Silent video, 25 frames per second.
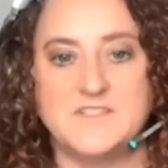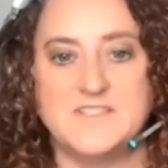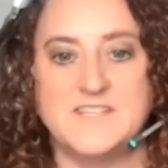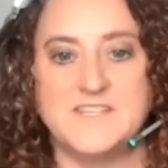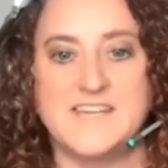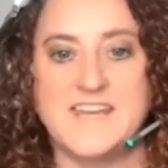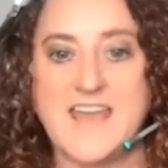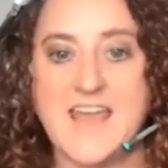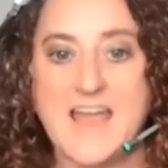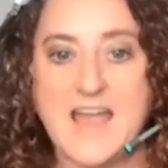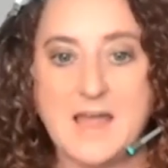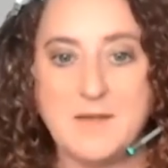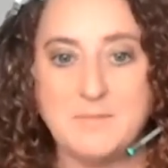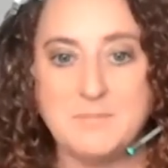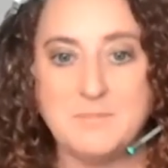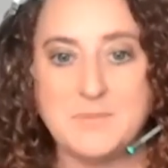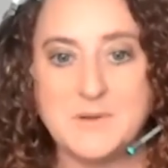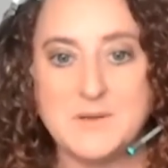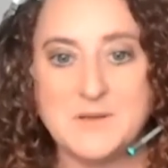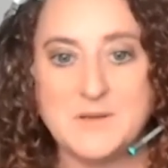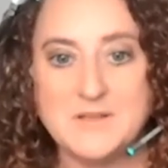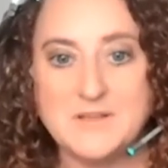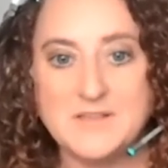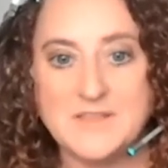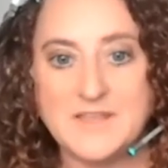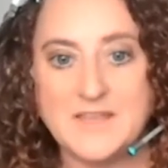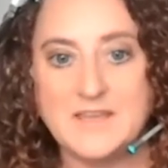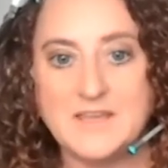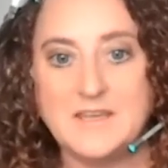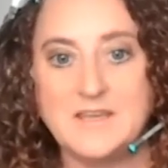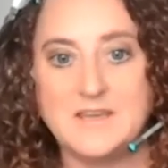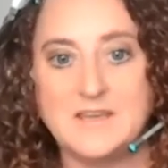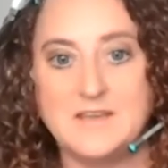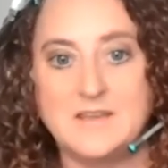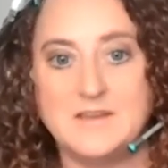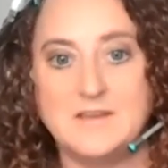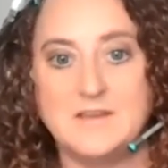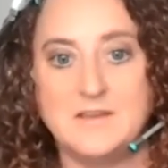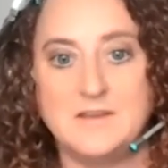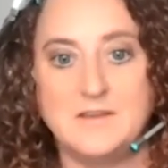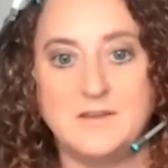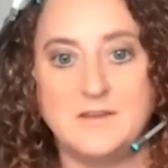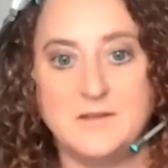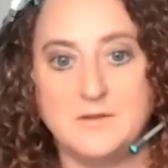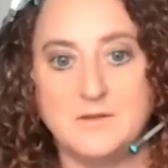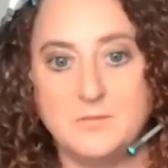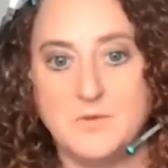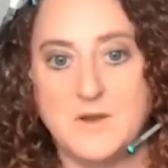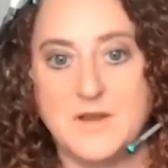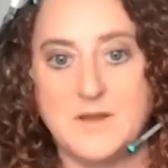there's a gap, like
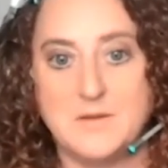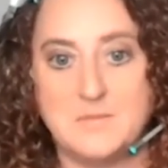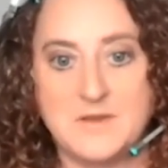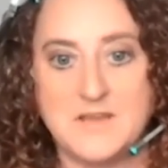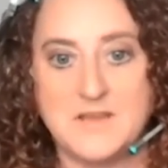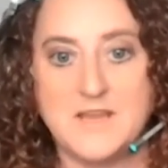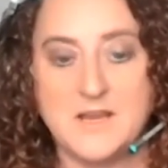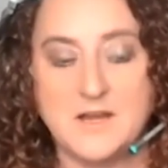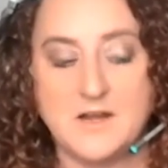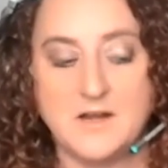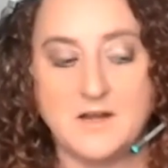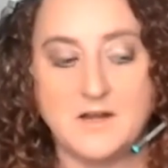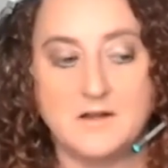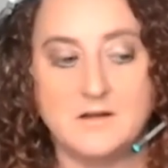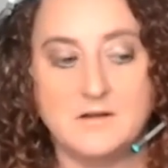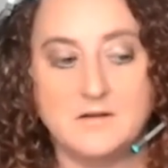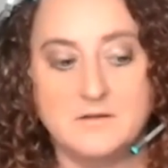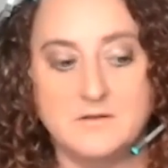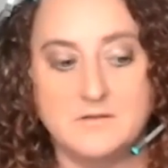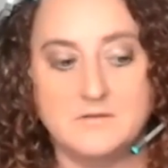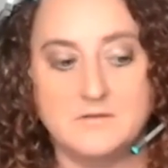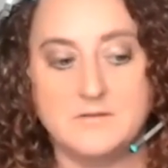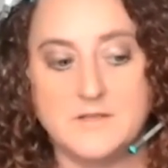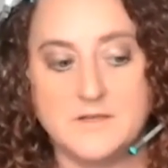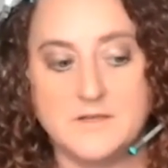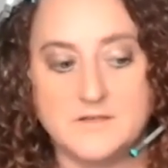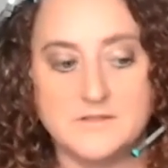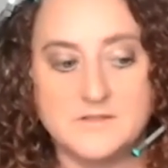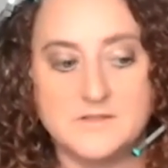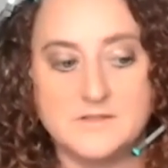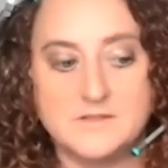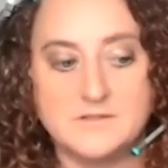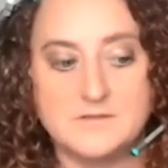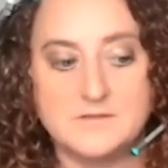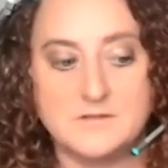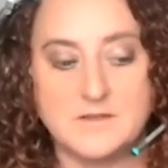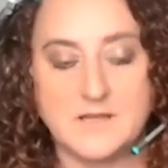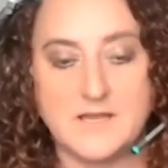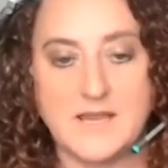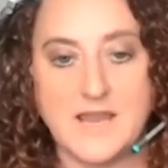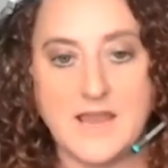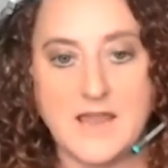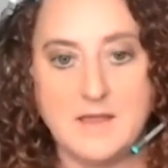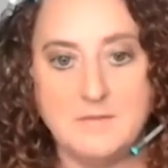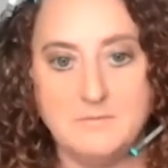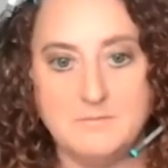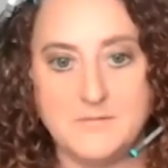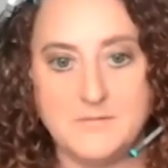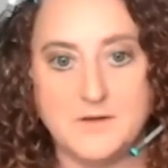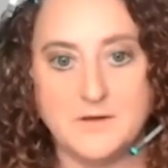you want to be here. There's a
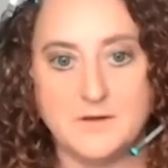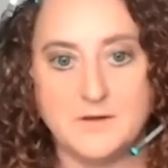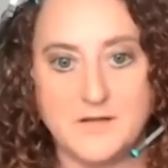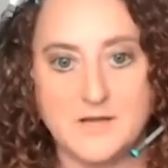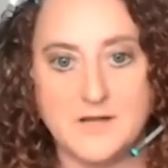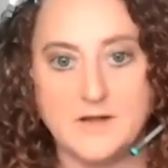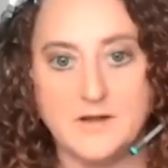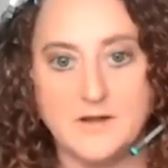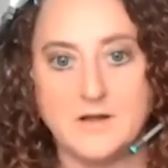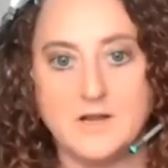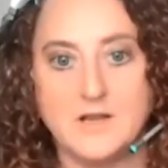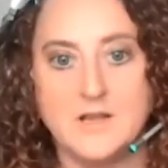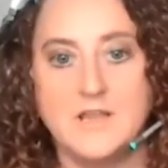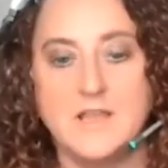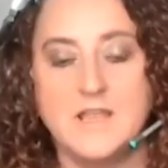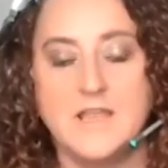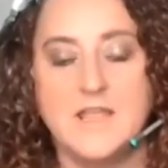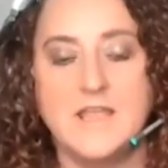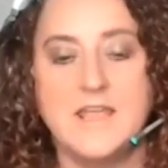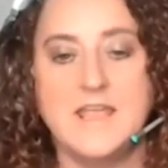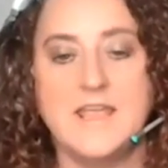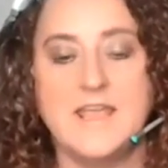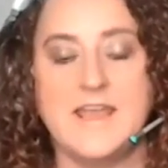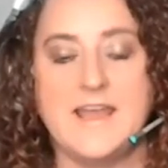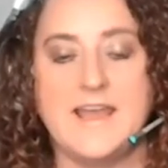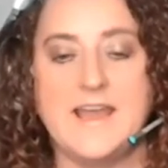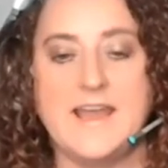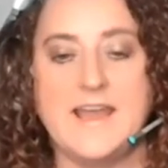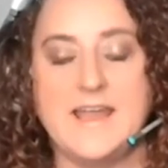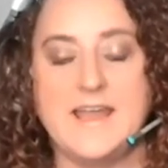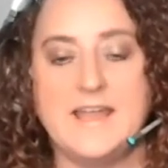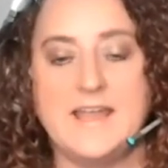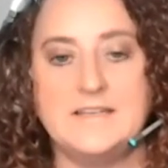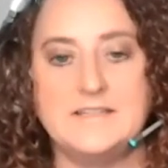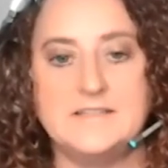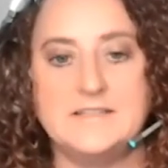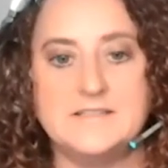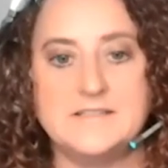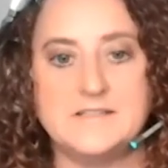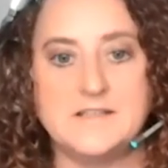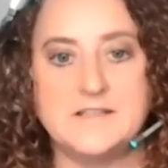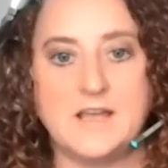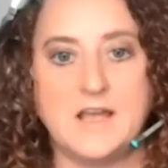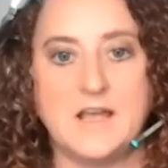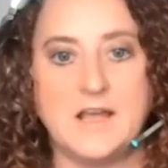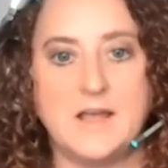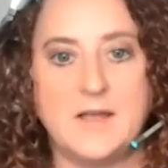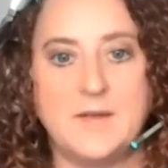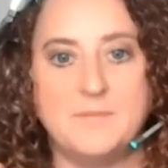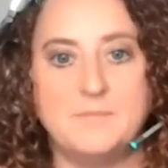gap, you're here. And
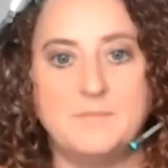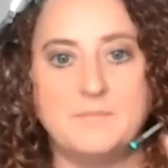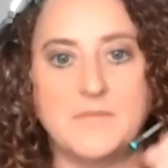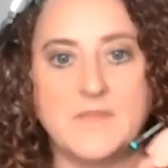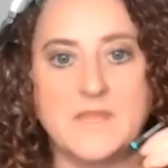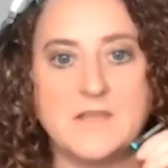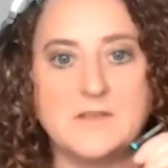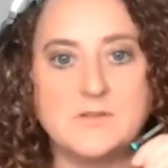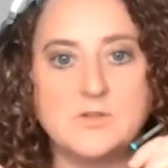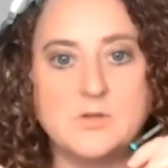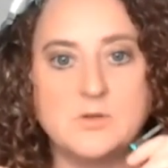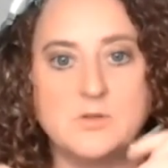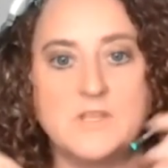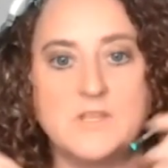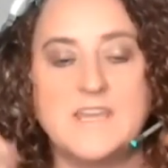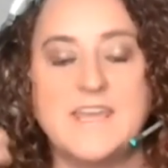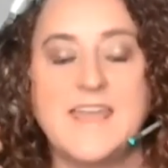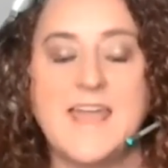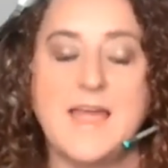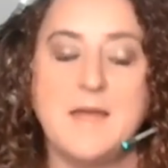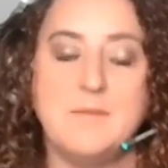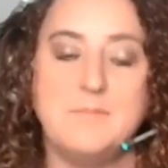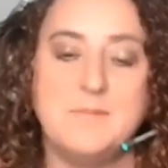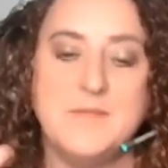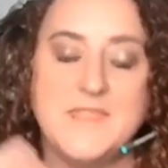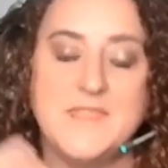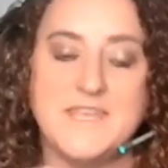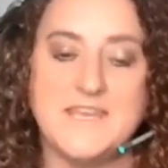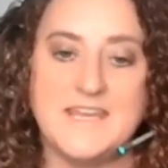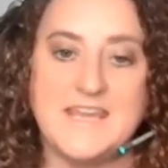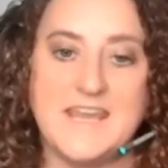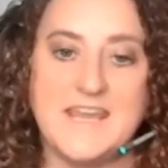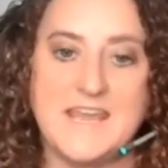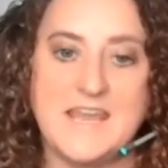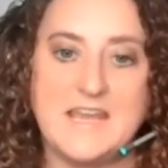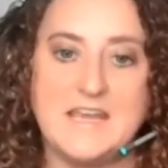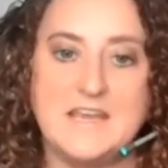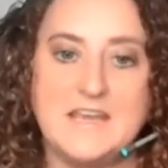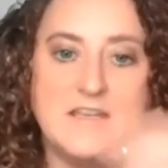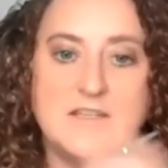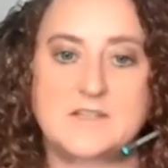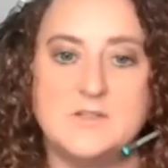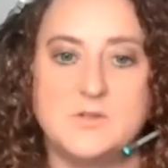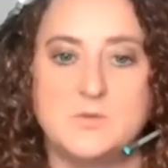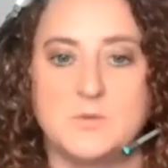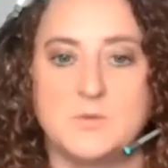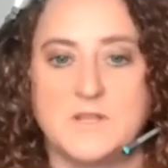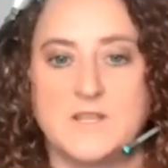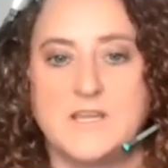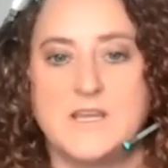so The Gap and the Gain
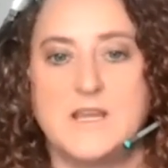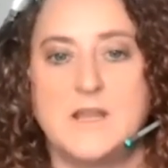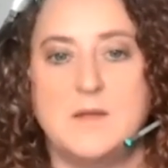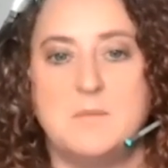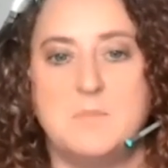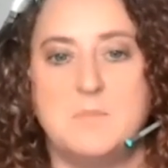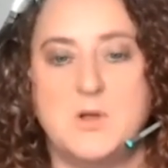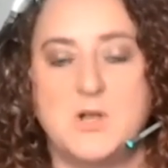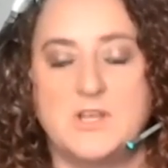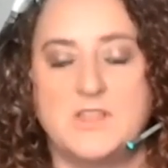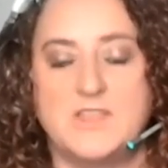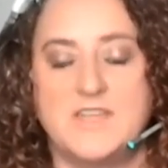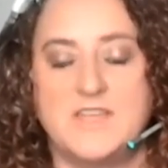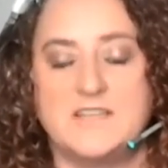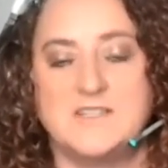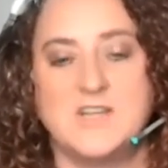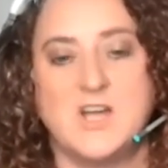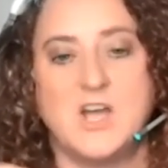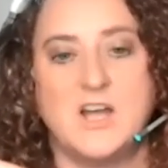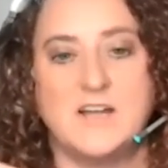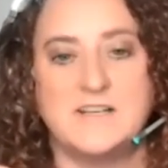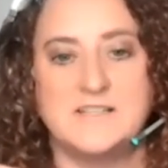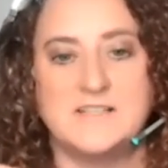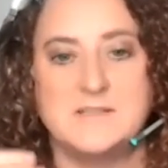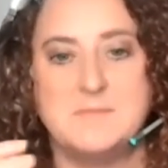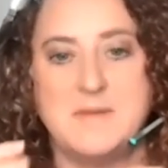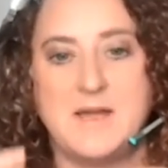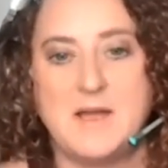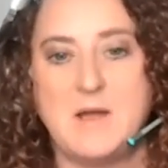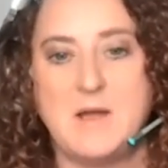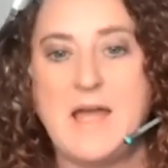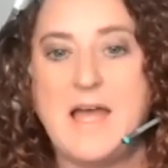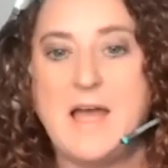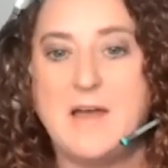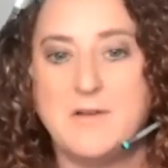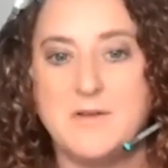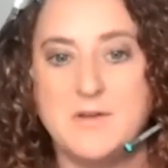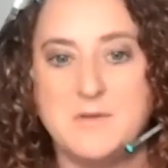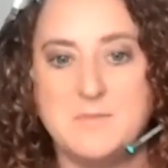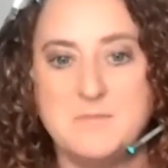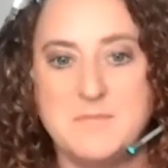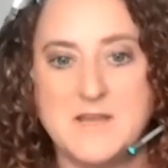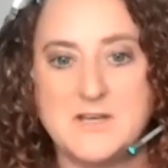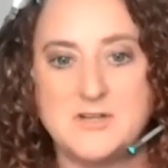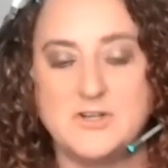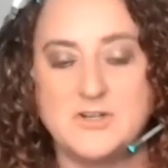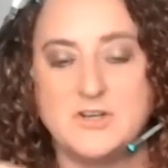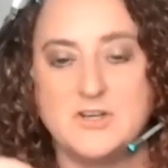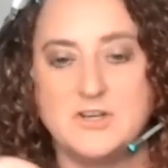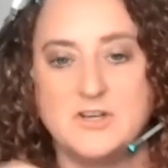is really a book that talks about how to
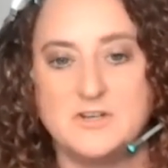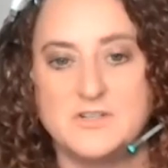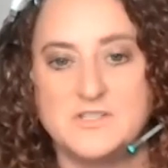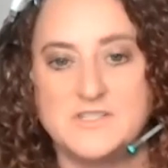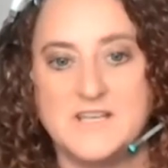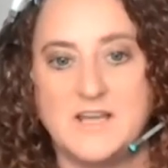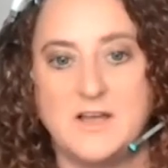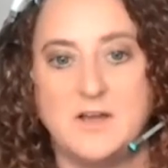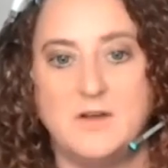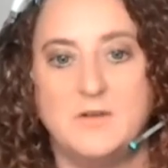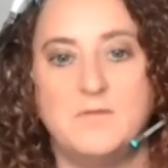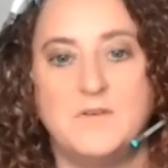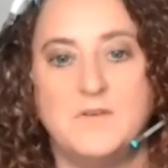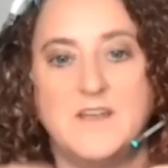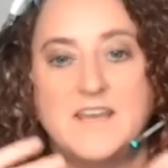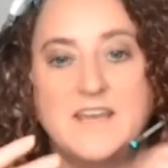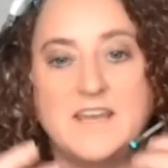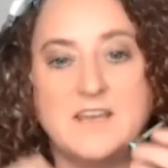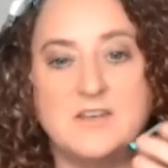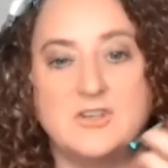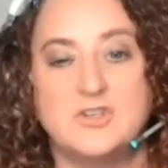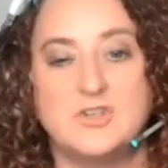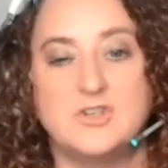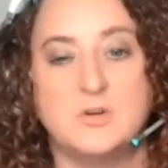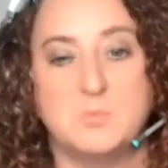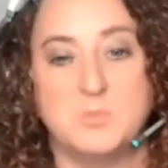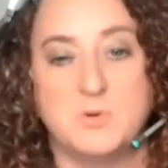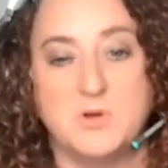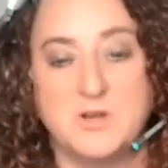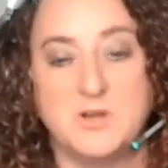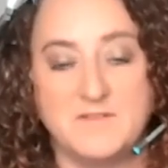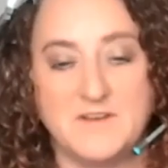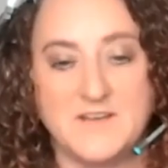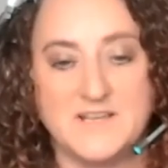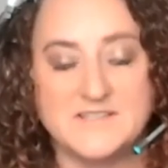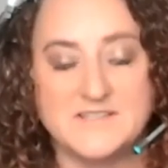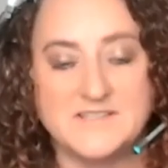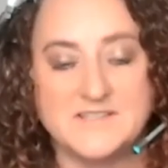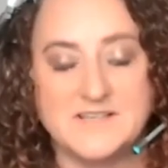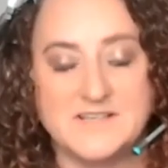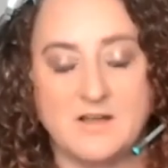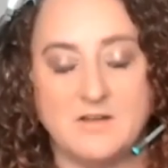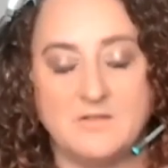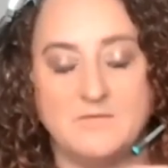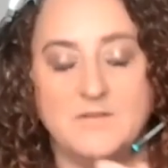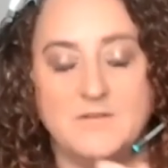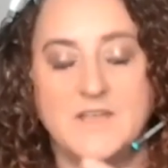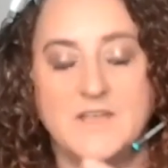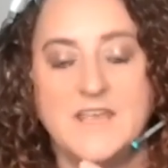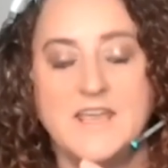measure yourself against your previous
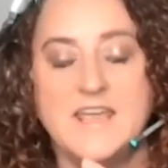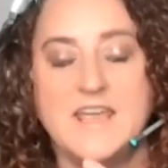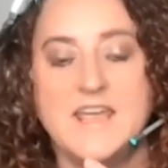self.